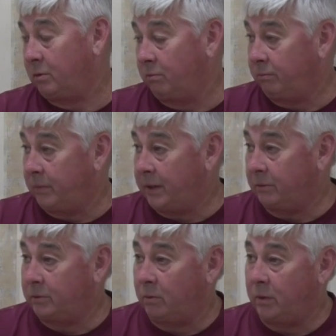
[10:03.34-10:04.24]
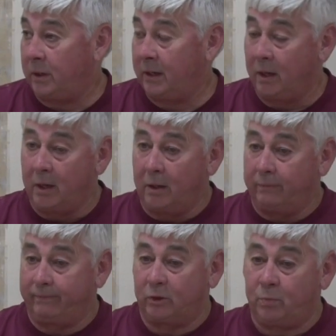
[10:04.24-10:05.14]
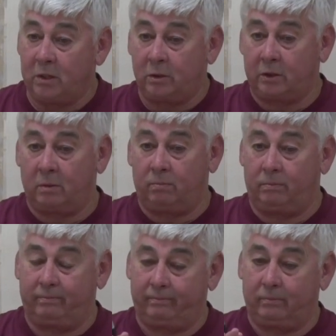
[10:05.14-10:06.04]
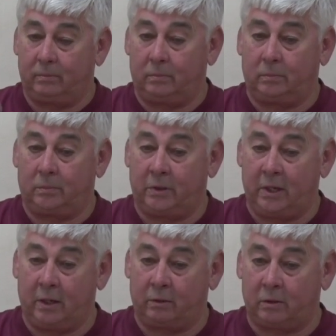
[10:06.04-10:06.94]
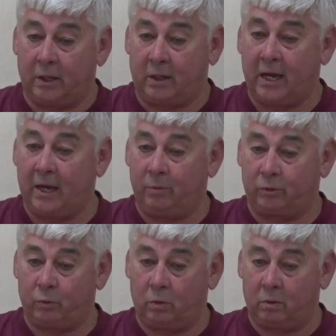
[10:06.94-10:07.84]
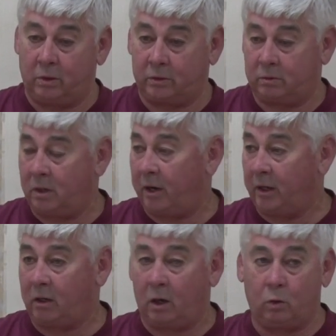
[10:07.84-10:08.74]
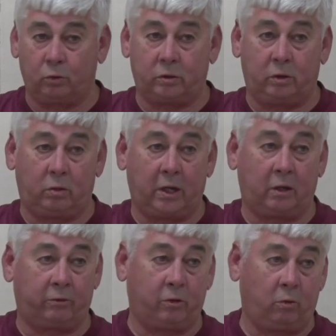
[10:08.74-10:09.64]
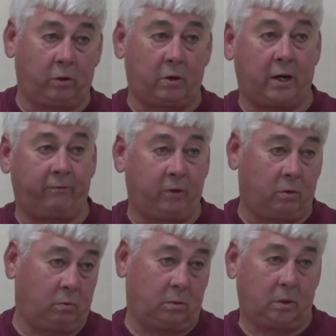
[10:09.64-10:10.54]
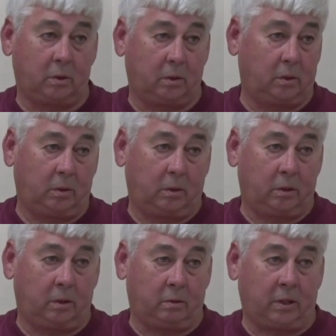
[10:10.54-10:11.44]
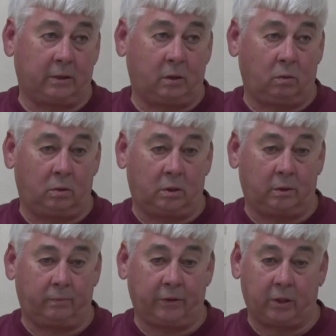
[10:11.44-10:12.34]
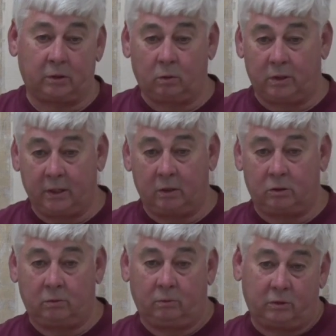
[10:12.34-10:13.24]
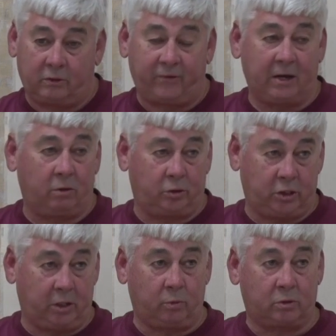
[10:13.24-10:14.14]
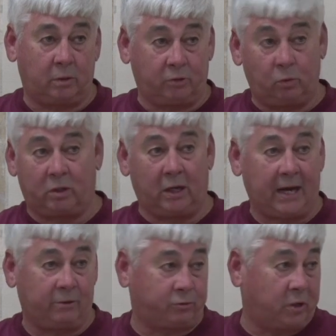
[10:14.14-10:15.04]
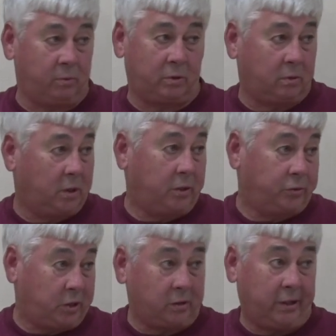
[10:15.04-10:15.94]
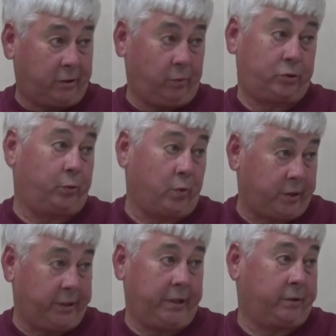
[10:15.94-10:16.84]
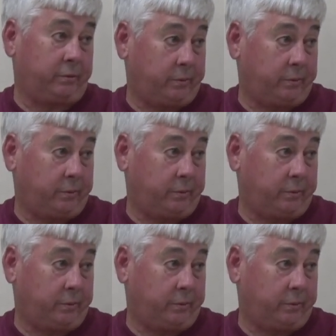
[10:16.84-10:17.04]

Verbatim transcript: don't, I just don't, I, especially at the down to cabins where it's not enclosed and you can't control the crowd flow. You know, I told her, uh, I think I told Lincoln she, she found her a gym or something. She wanted to live stream it. She could let who she wanted in, you